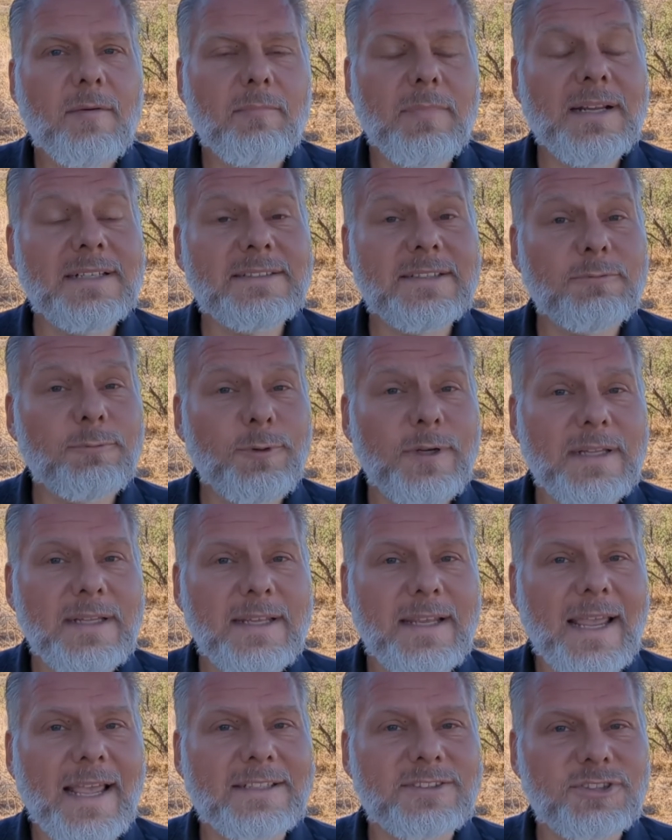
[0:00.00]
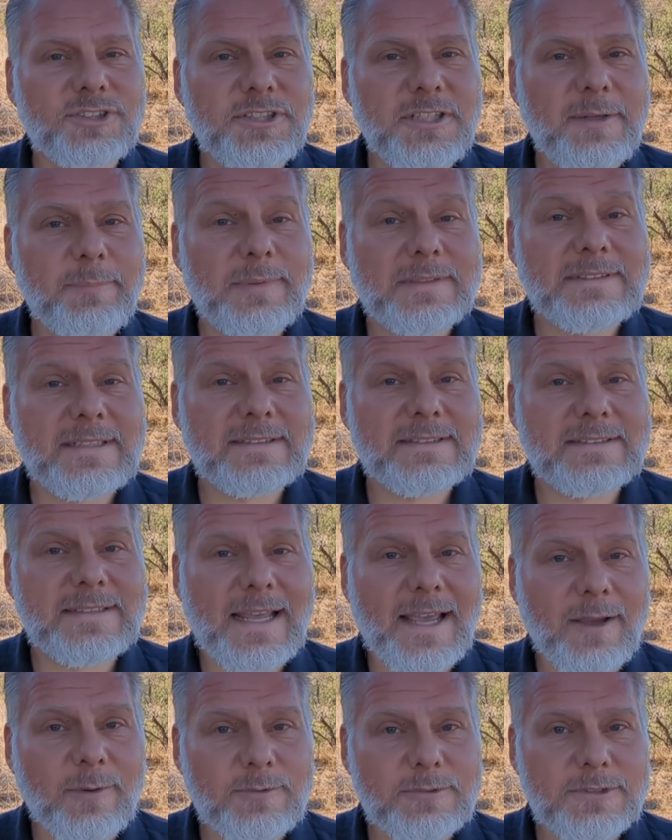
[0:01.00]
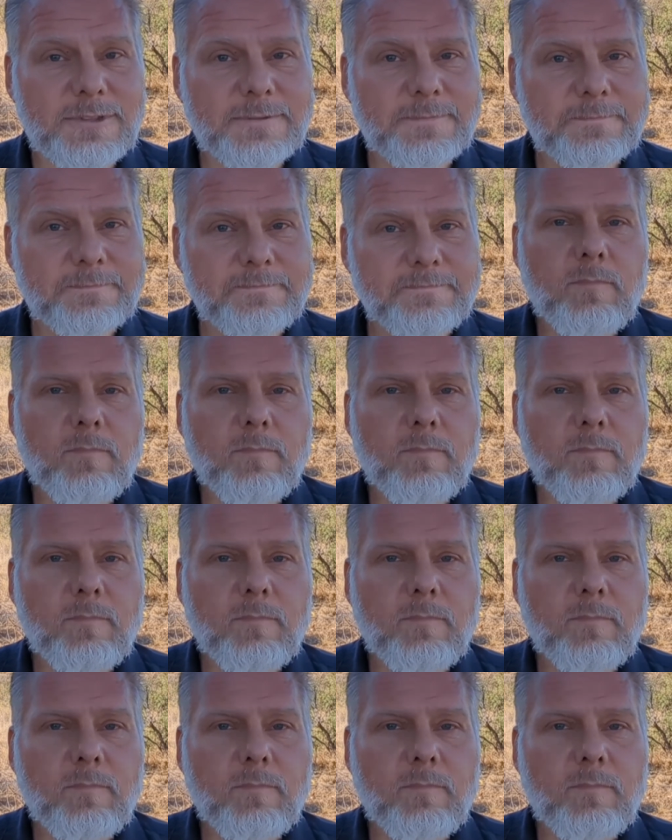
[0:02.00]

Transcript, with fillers: but is it really as cheap as it sounds?